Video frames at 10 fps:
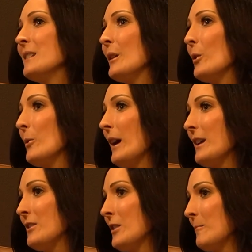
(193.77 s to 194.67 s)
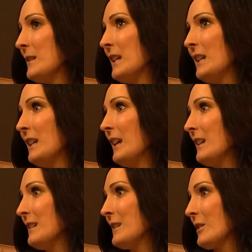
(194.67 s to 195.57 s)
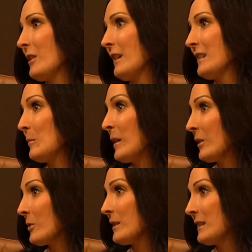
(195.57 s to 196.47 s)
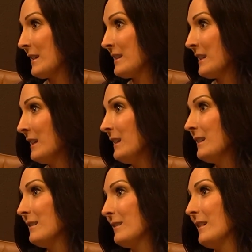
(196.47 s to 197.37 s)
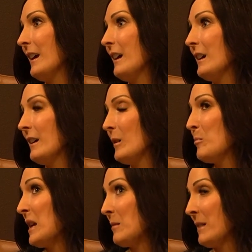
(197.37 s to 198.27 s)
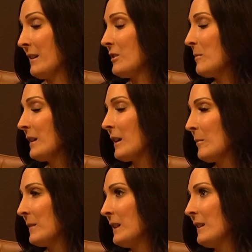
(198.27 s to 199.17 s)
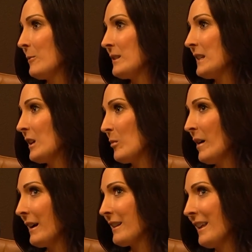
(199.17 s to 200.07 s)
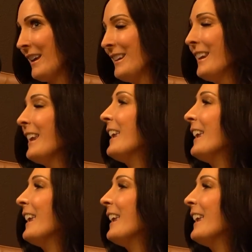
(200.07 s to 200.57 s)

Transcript: So I jumped in and started as a medical assistant at a pain management company that was here back then.